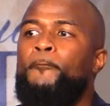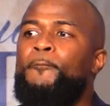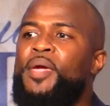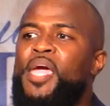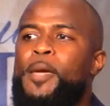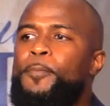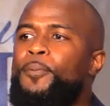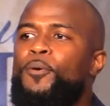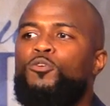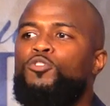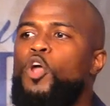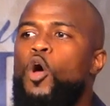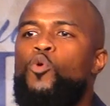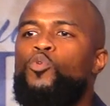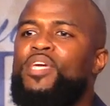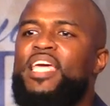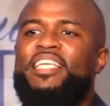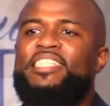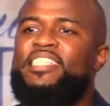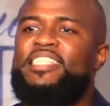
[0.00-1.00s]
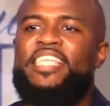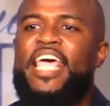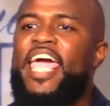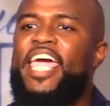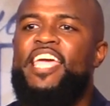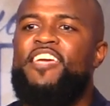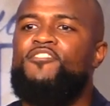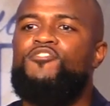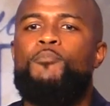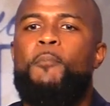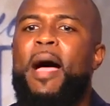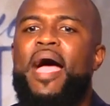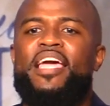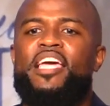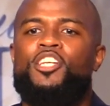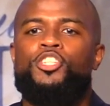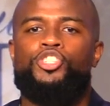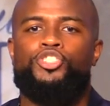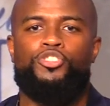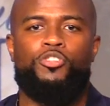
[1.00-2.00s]
People don't get saved by
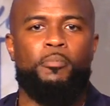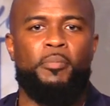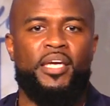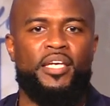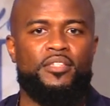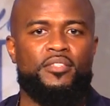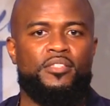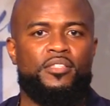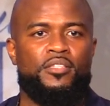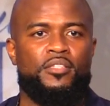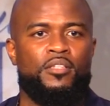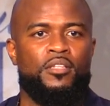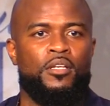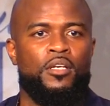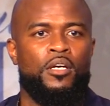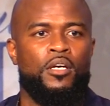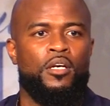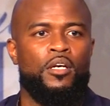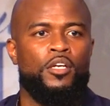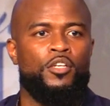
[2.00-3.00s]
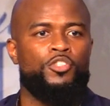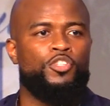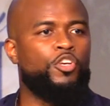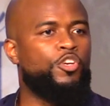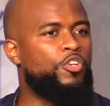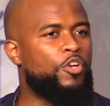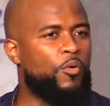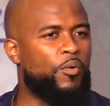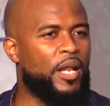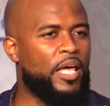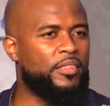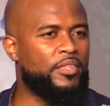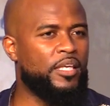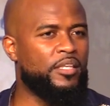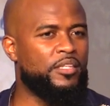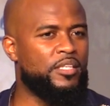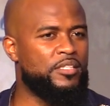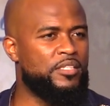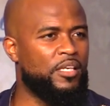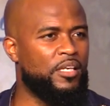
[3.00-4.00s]
instruments. So you know what I
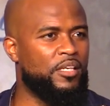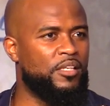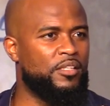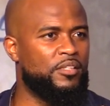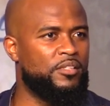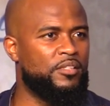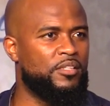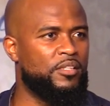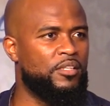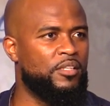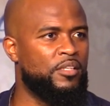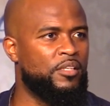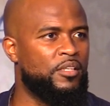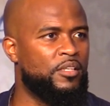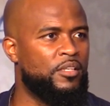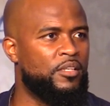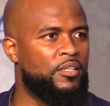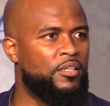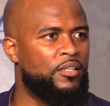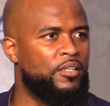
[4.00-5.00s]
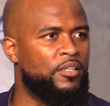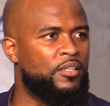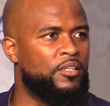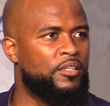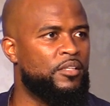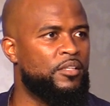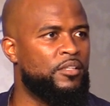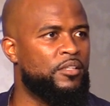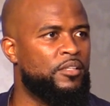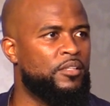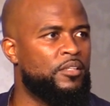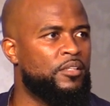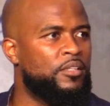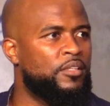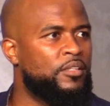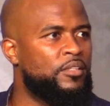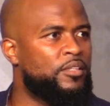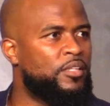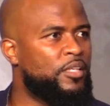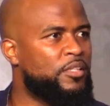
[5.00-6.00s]
think this is?
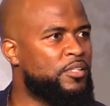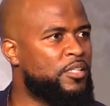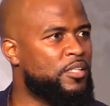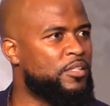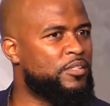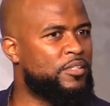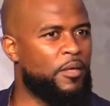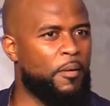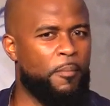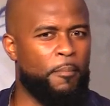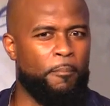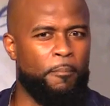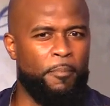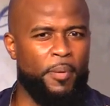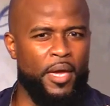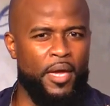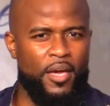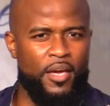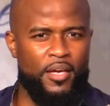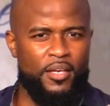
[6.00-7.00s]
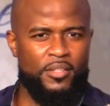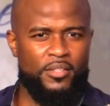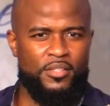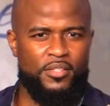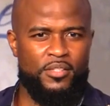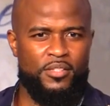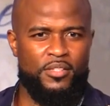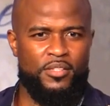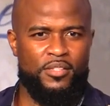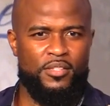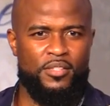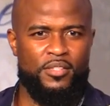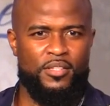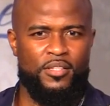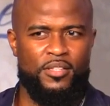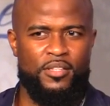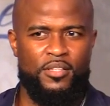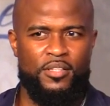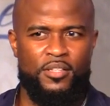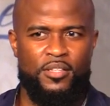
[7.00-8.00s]
This is the
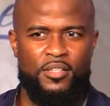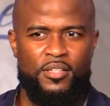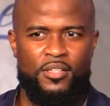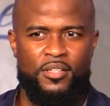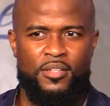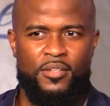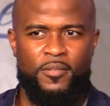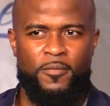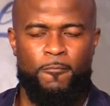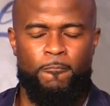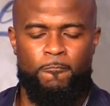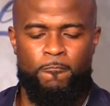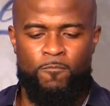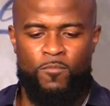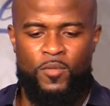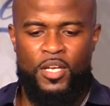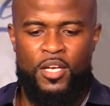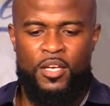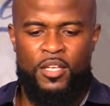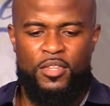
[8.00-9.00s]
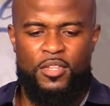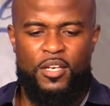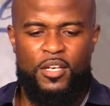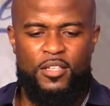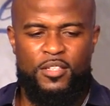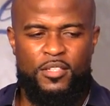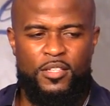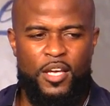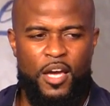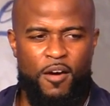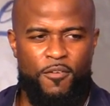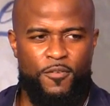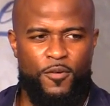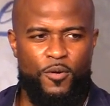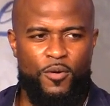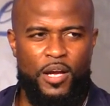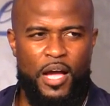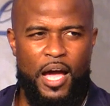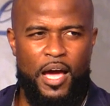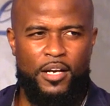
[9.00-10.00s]
best. The
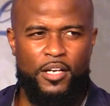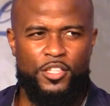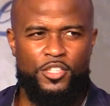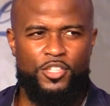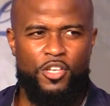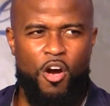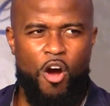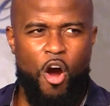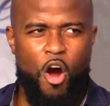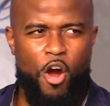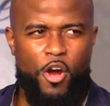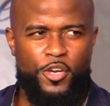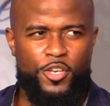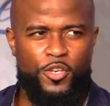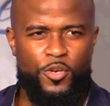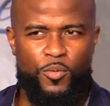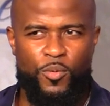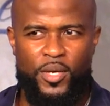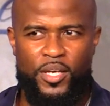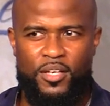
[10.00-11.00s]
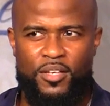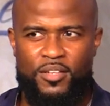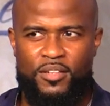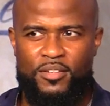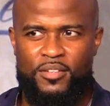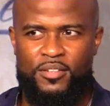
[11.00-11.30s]
devil got us arguing